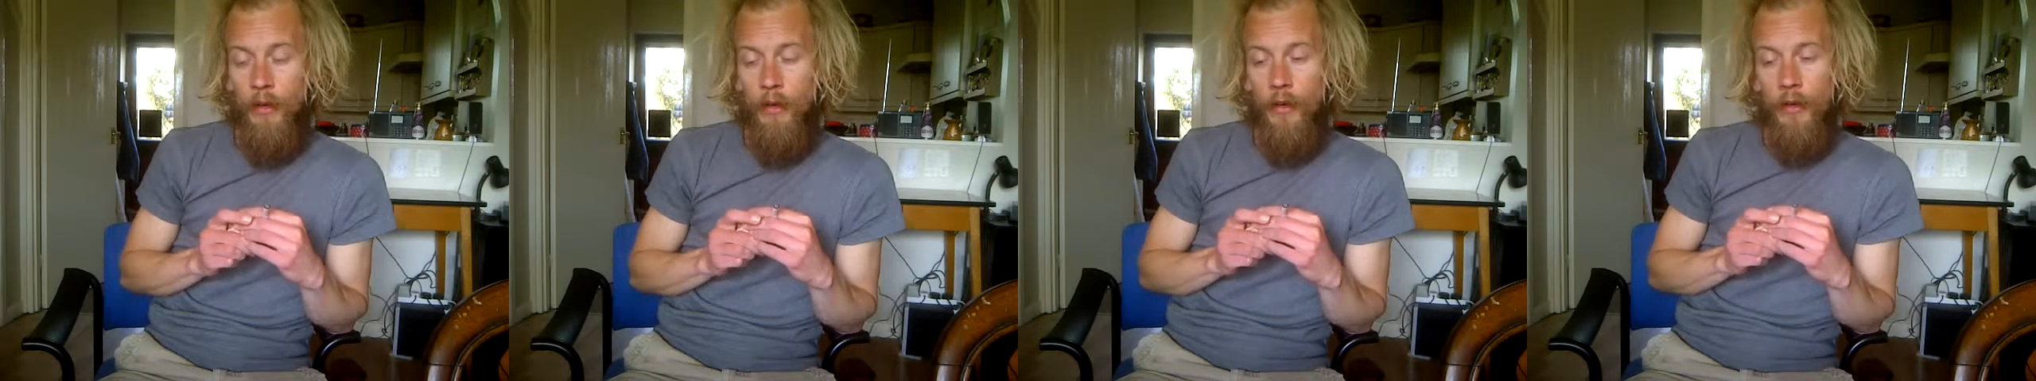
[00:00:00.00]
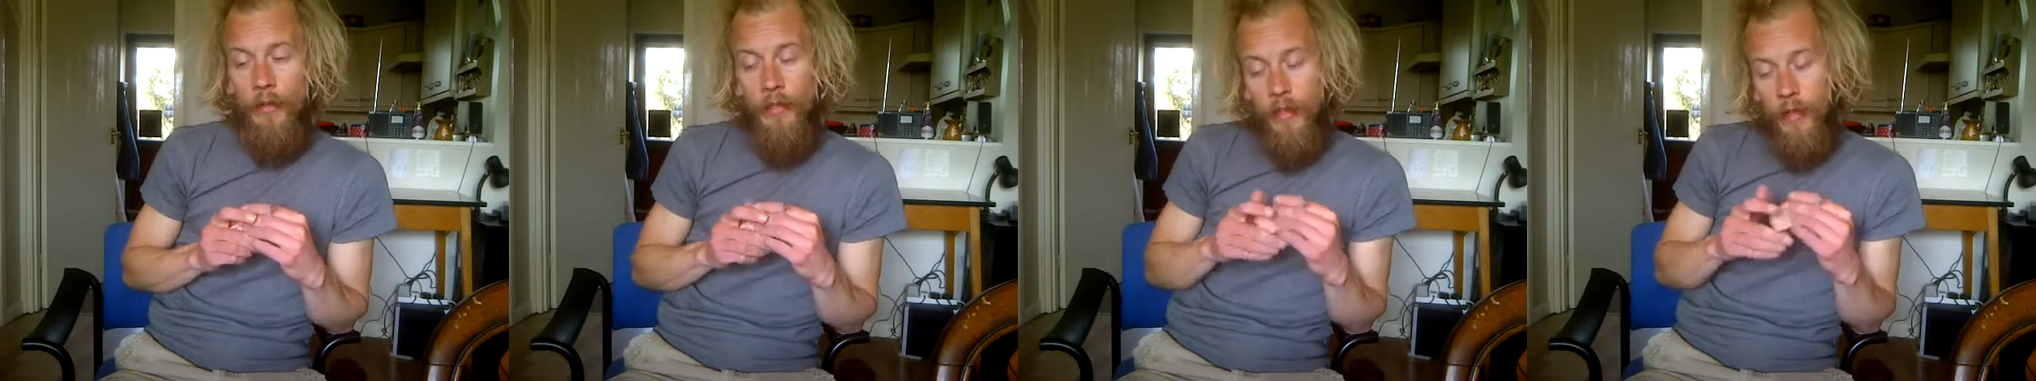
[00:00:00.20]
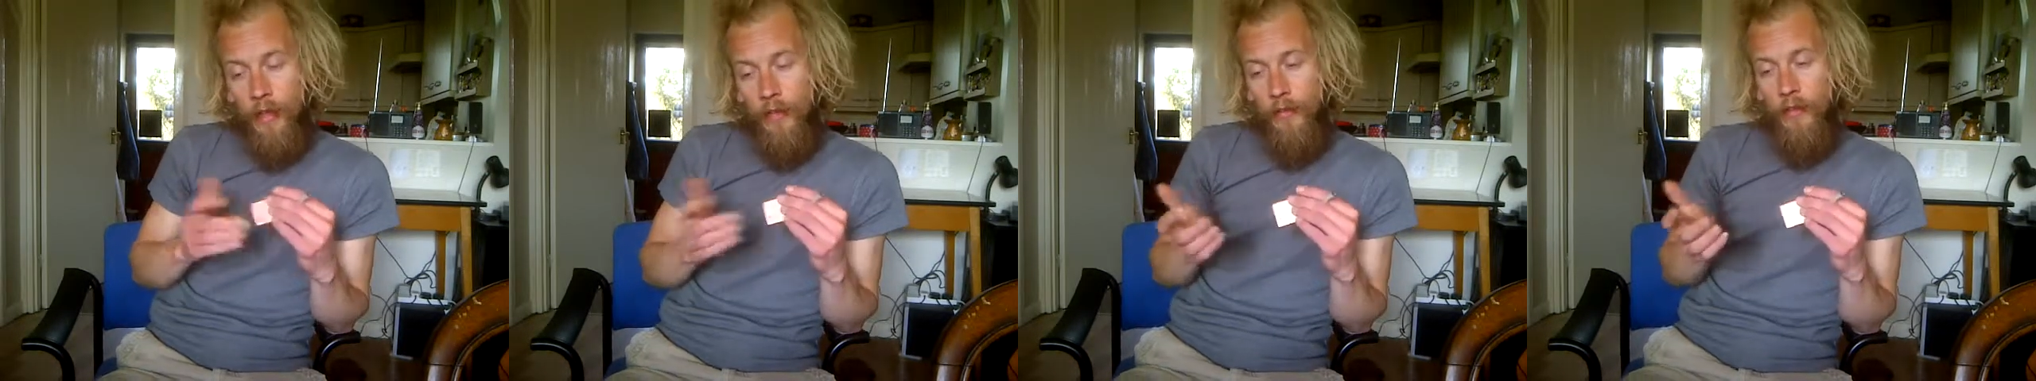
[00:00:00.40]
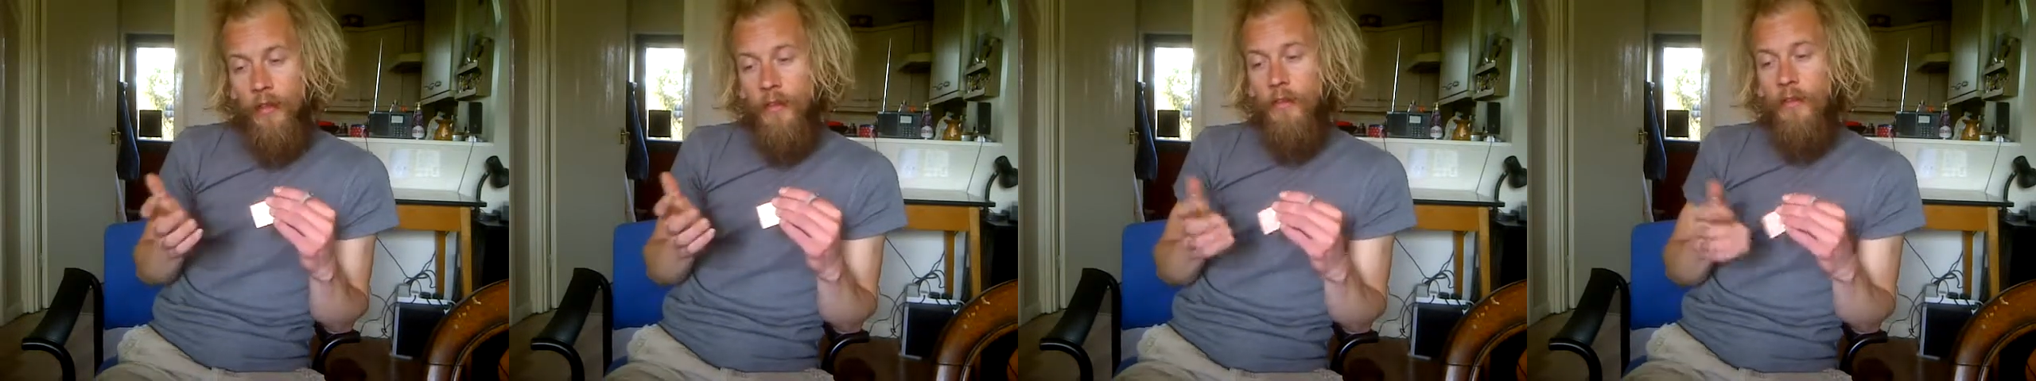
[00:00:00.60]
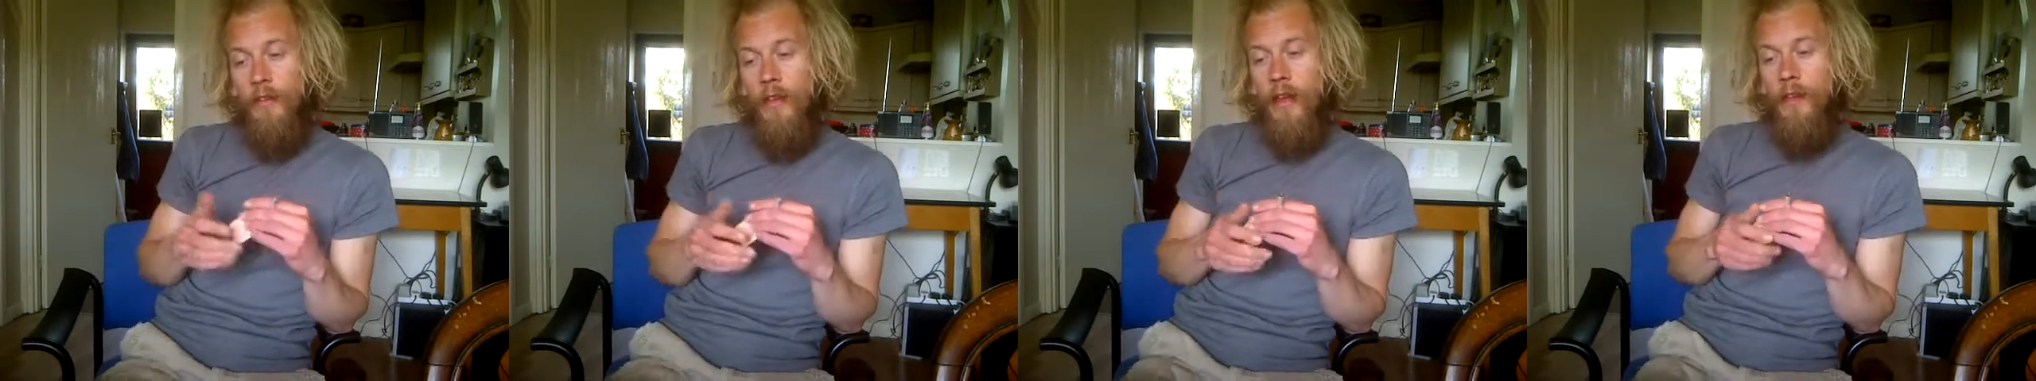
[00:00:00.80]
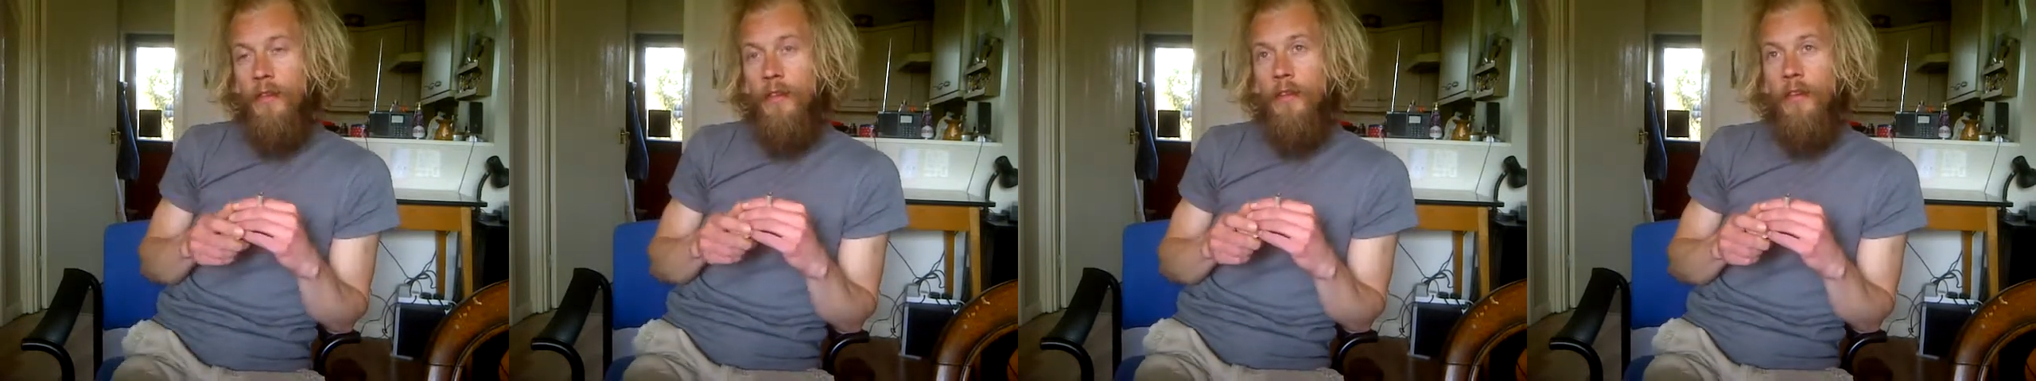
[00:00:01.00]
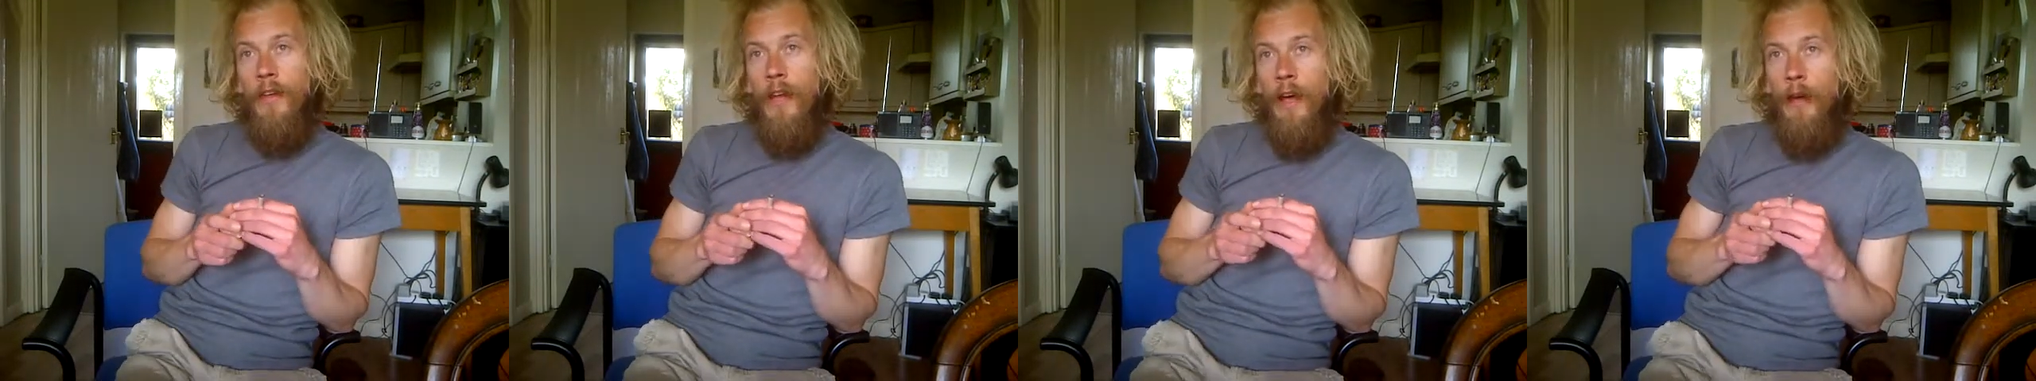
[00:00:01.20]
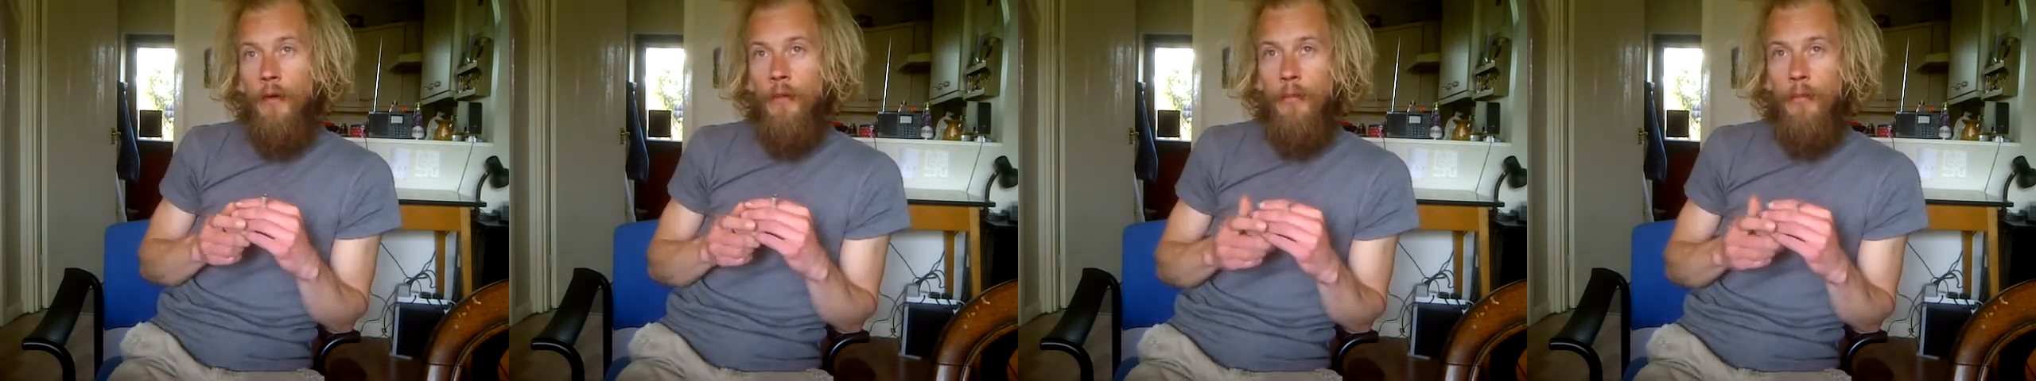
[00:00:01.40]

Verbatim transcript: lot of things in sense now,